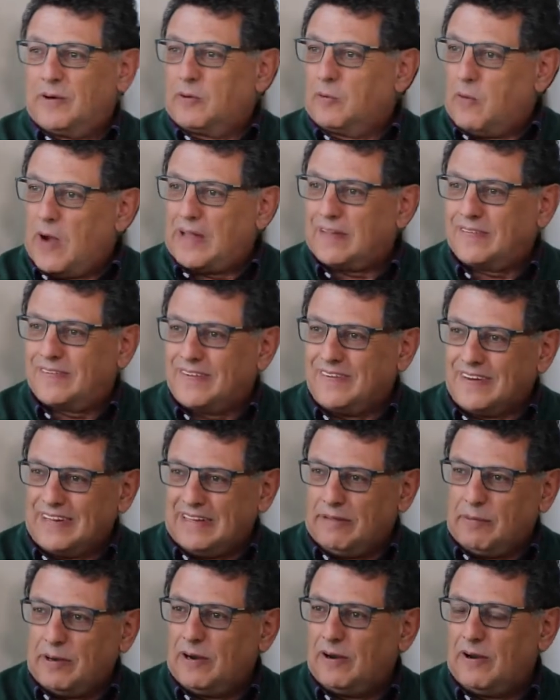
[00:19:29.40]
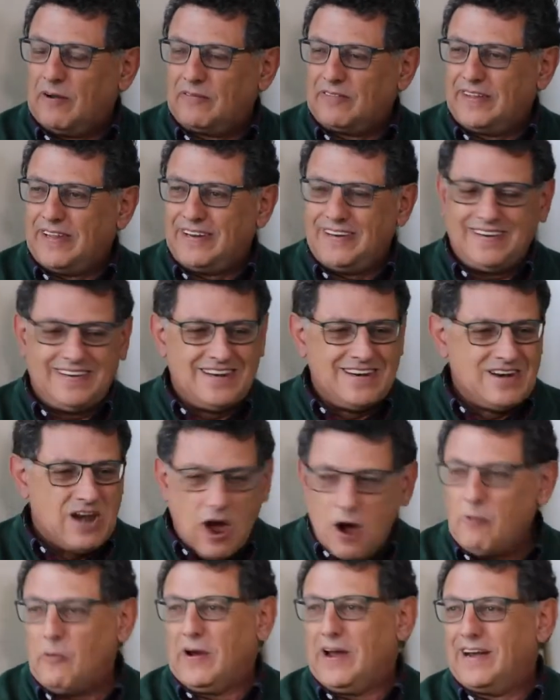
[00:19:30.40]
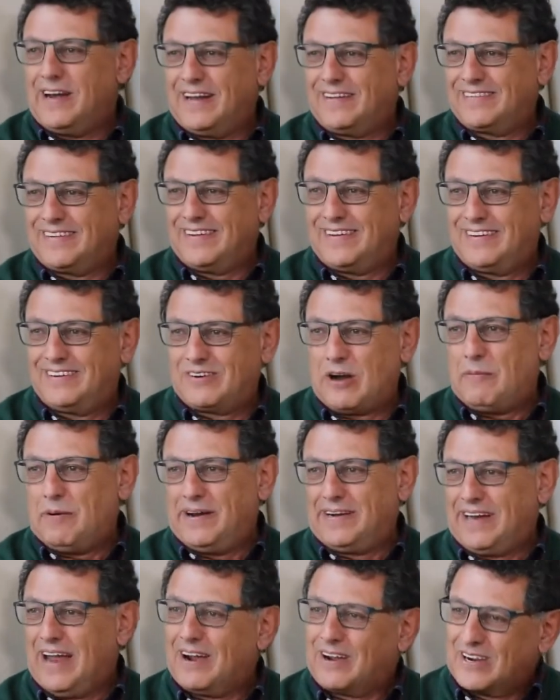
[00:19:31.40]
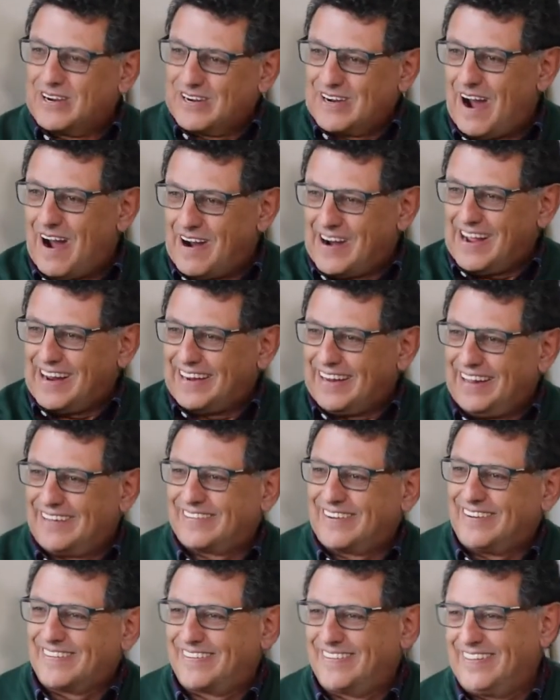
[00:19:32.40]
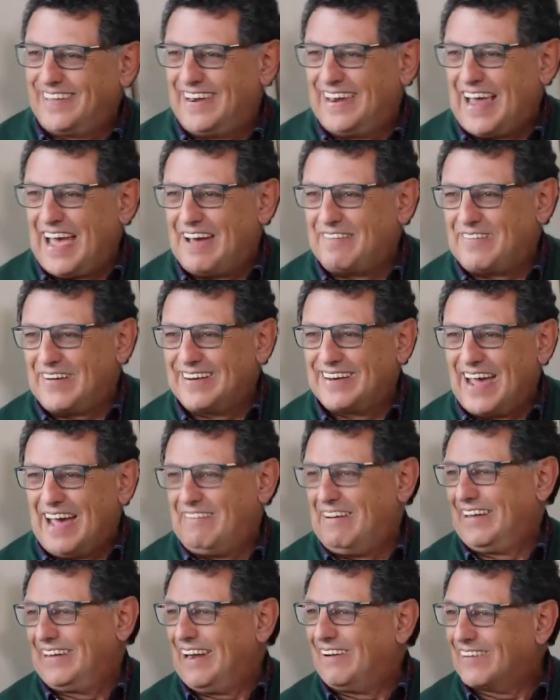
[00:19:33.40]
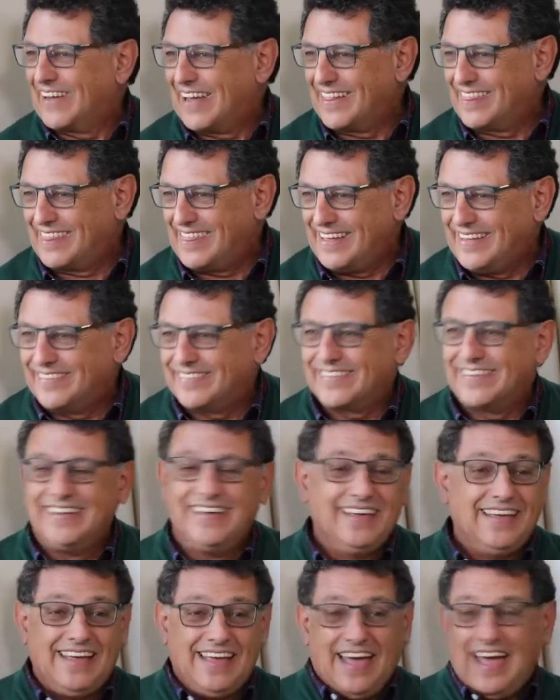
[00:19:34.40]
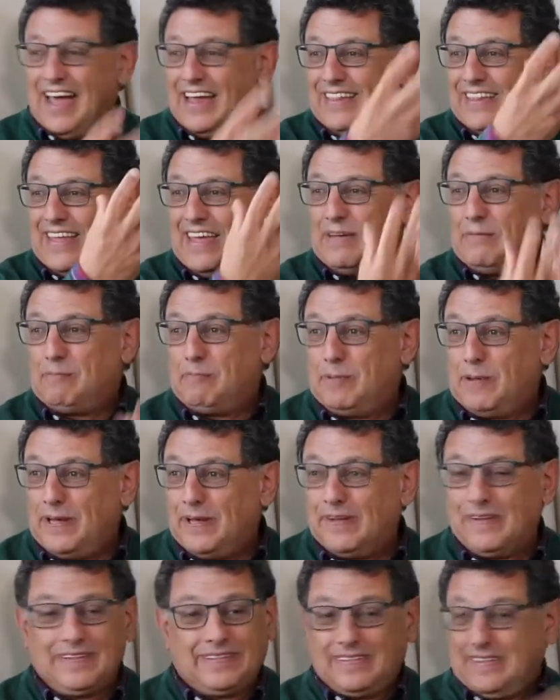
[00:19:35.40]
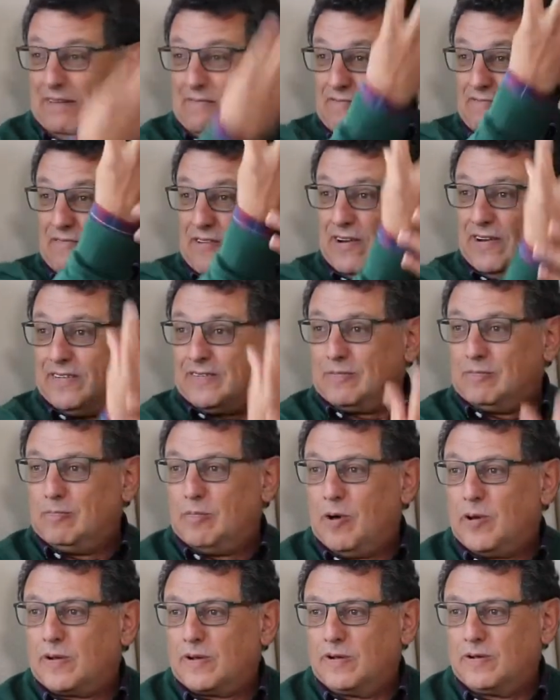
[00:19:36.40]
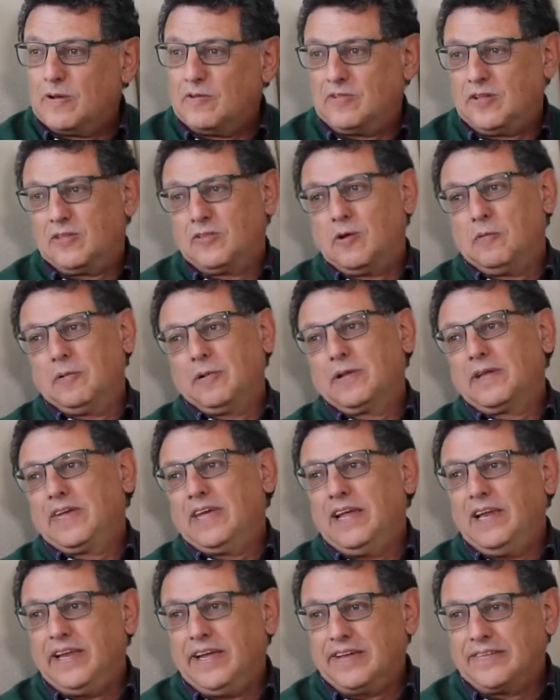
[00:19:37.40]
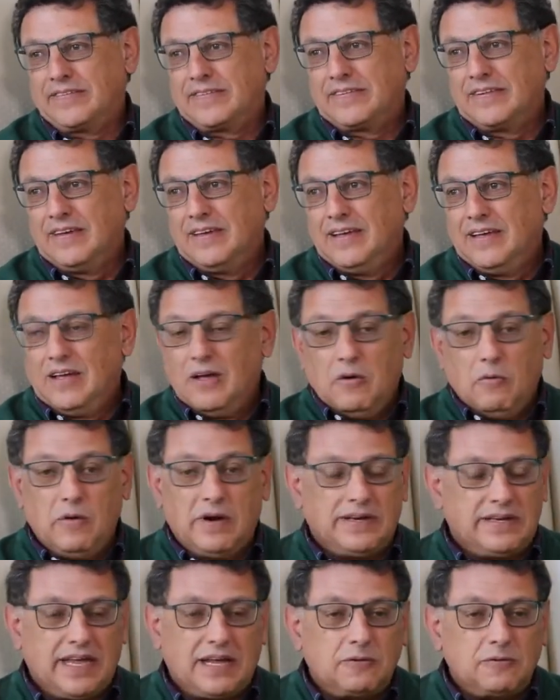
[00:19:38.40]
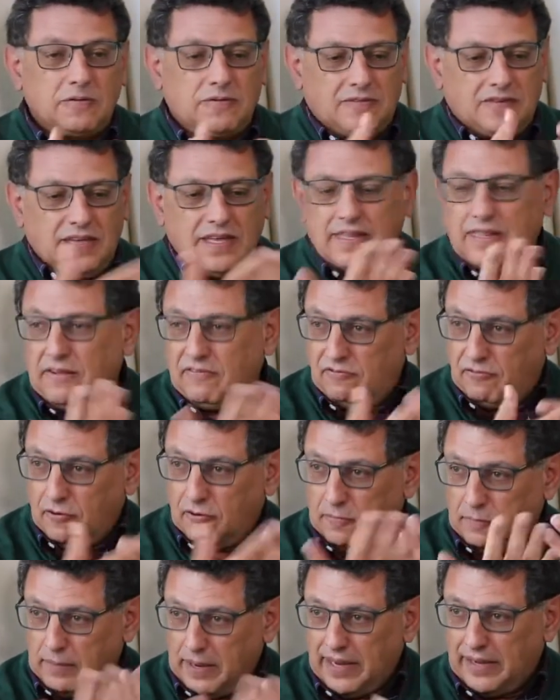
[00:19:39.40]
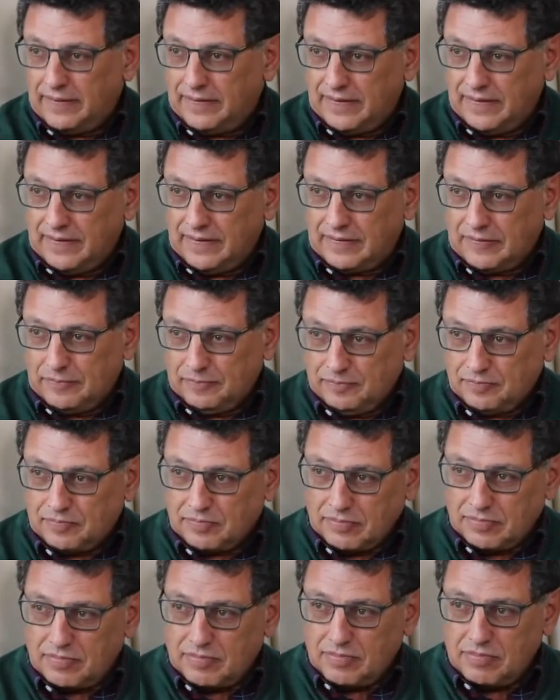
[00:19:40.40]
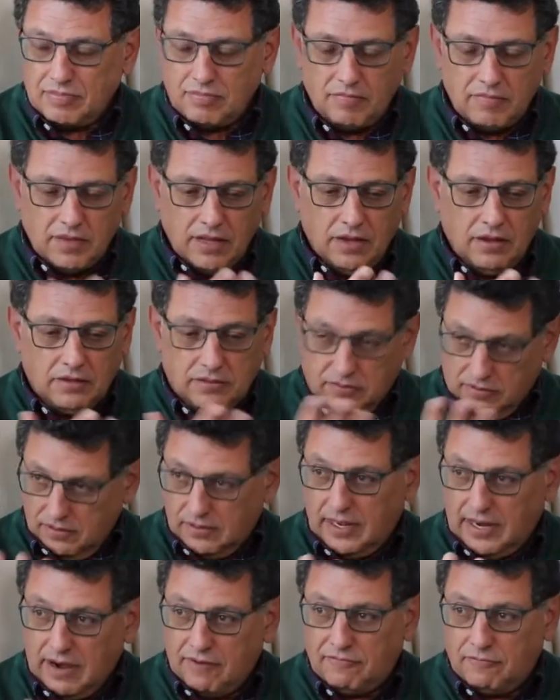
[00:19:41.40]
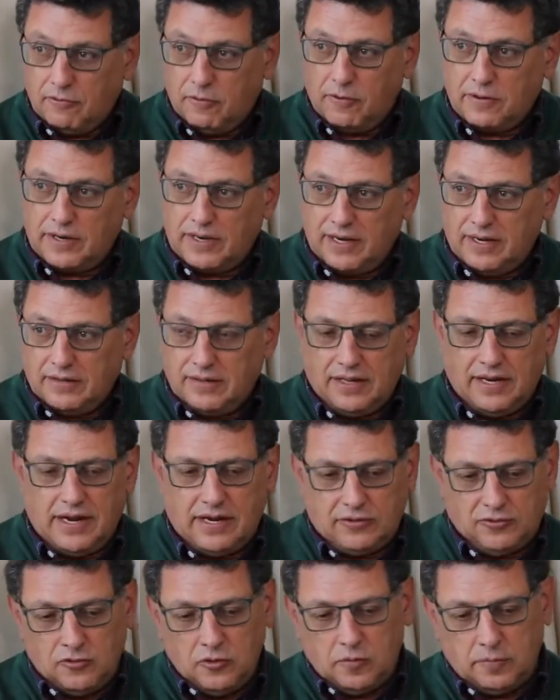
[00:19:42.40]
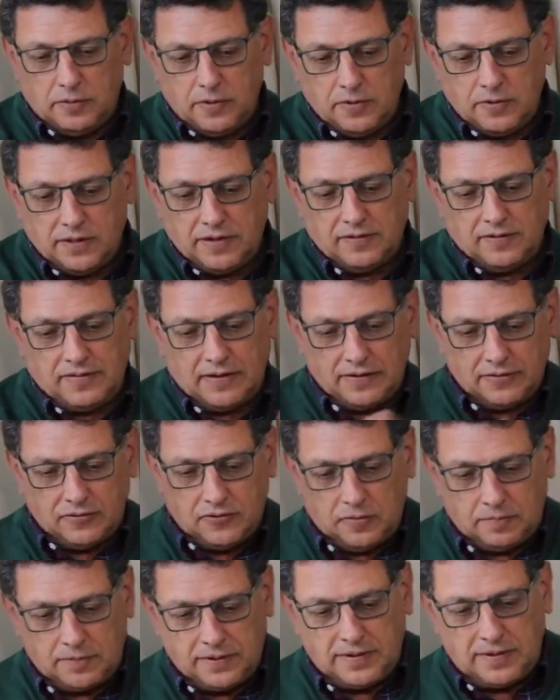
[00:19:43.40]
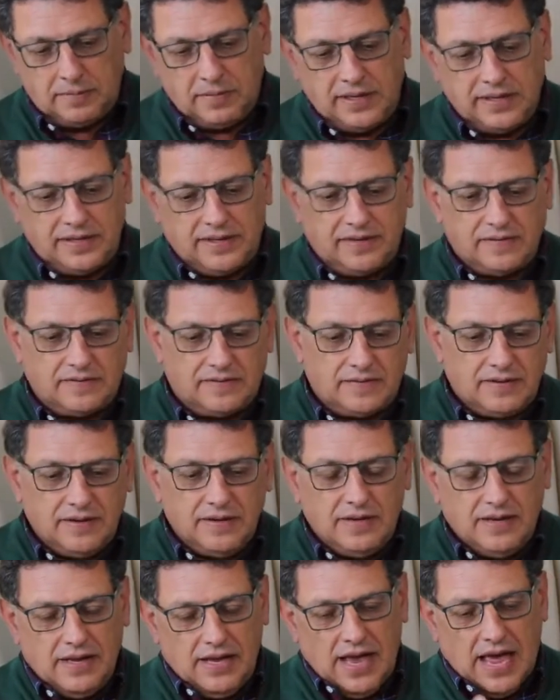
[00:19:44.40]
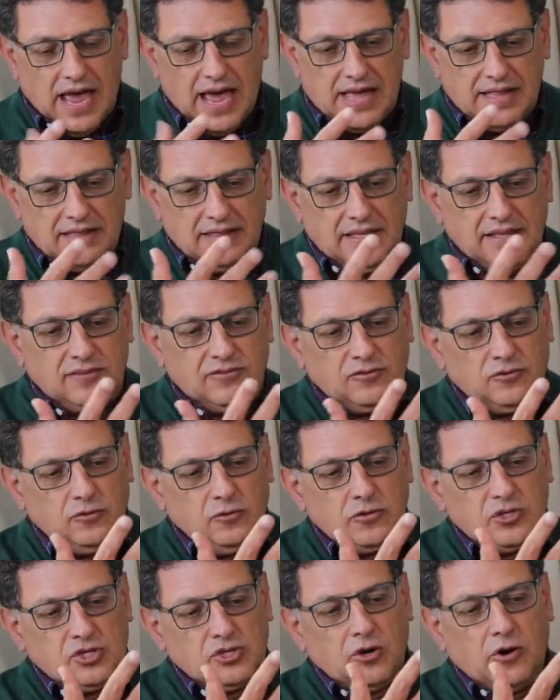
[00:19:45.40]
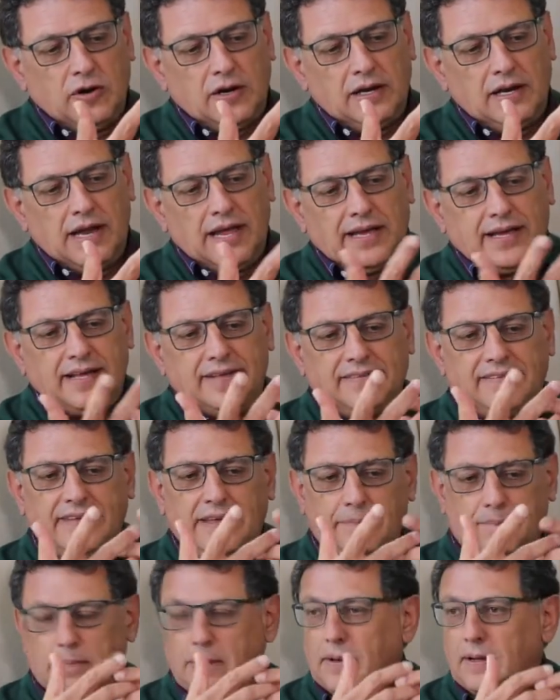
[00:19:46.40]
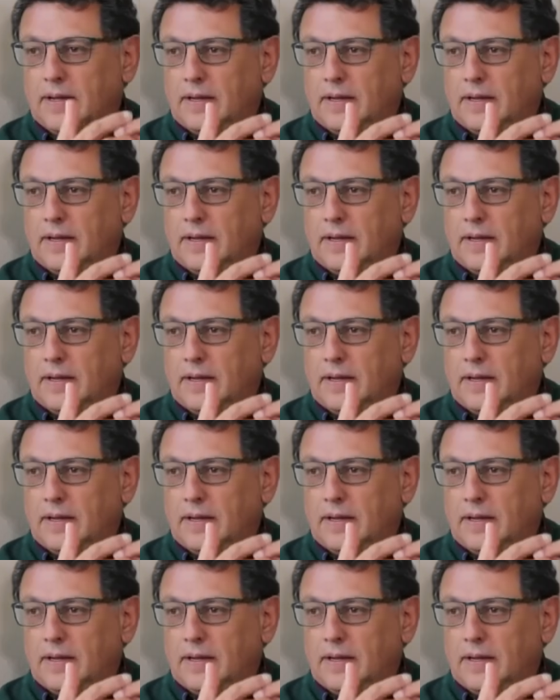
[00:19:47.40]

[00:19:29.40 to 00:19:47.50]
Watson in the middle of the nowhere and said, Robert, got it, let's go to the lab and have a look at this. And they built the first model of the double helix, where they could see the 4 bases. There are 4, there are 2 purines and 2 pyrimidines. And these 2 join like a zip.